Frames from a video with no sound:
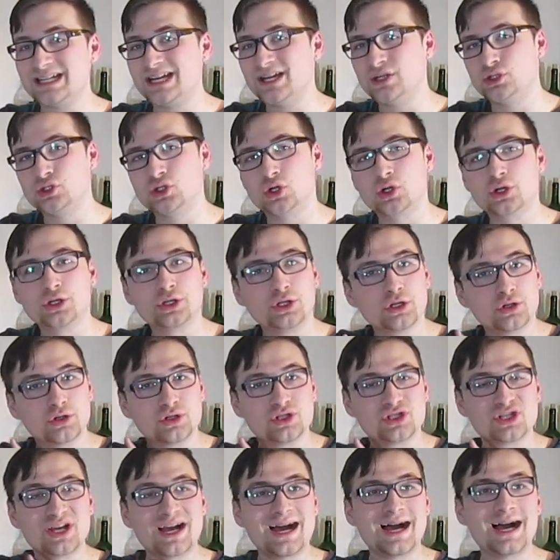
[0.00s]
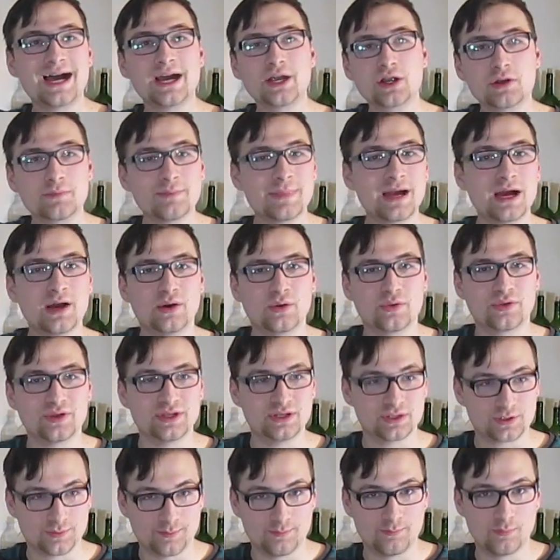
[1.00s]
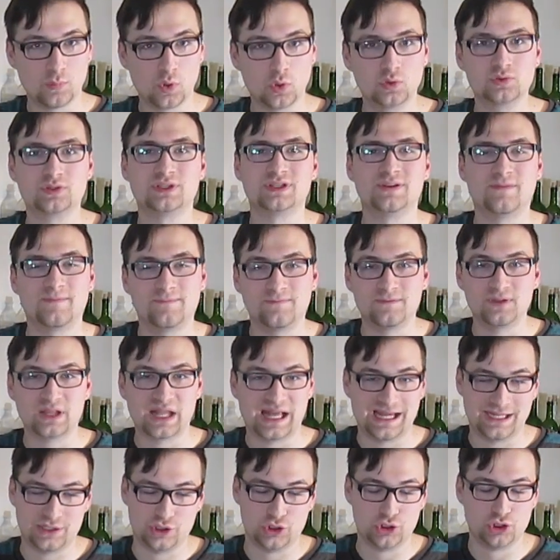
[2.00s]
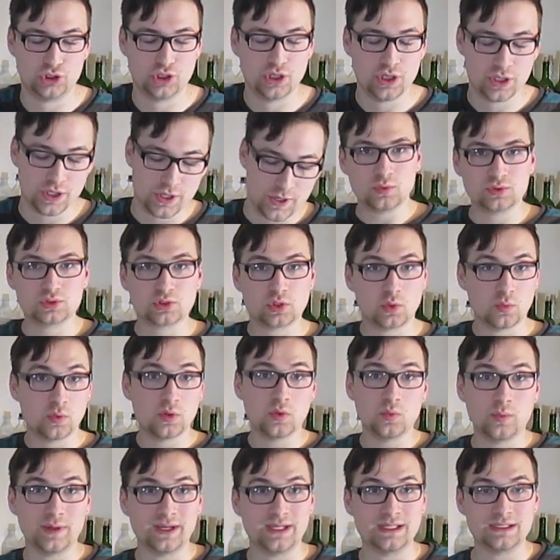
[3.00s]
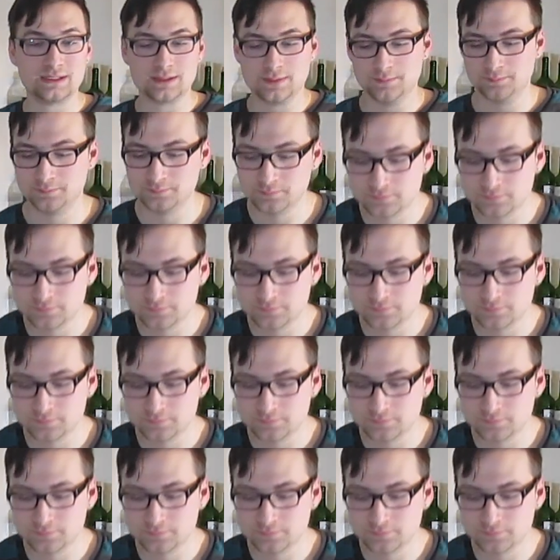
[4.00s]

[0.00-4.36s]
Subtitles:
and turning your entire mouth into molten flesh. So we'll wait.